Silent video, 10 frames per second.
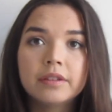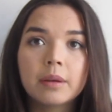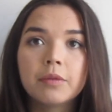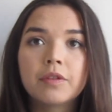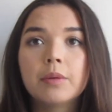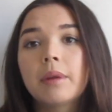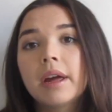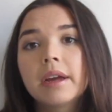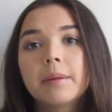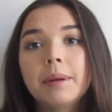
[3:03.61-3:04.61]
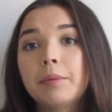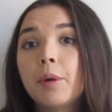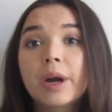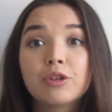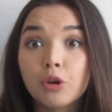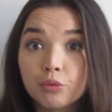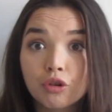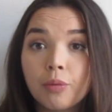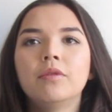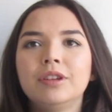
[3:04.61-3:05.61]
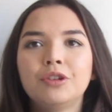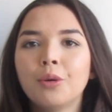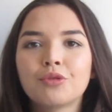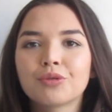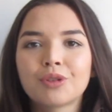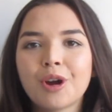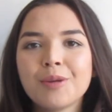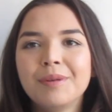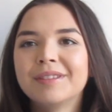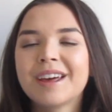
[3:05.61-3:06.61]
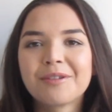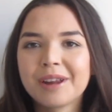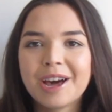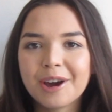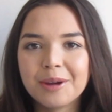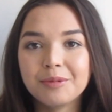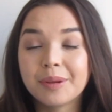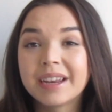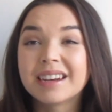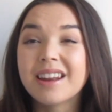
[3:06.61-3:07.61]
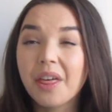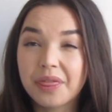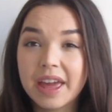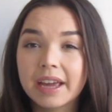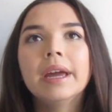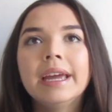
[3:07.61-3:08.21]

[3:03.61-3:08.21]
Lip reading: some of them like people who work at Topshop, obviously Topshop's not open so they're all at home doing nothing.